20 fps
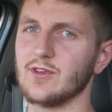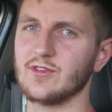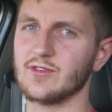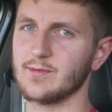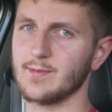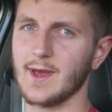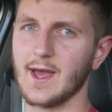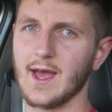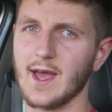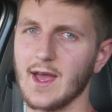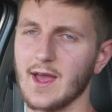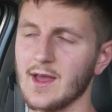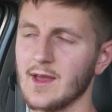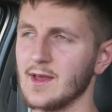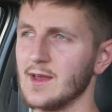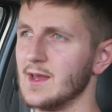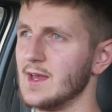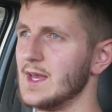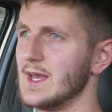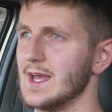spare
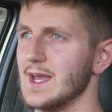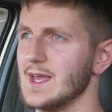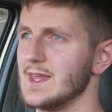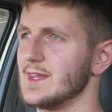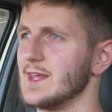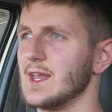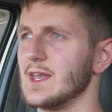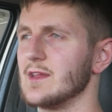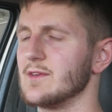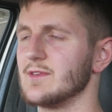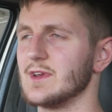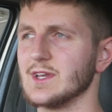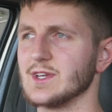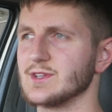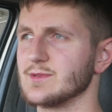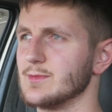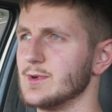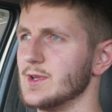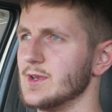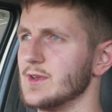at the end of
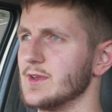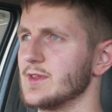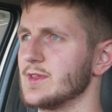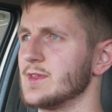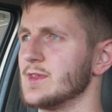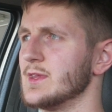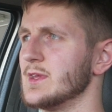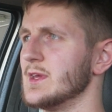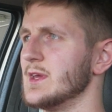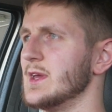each month.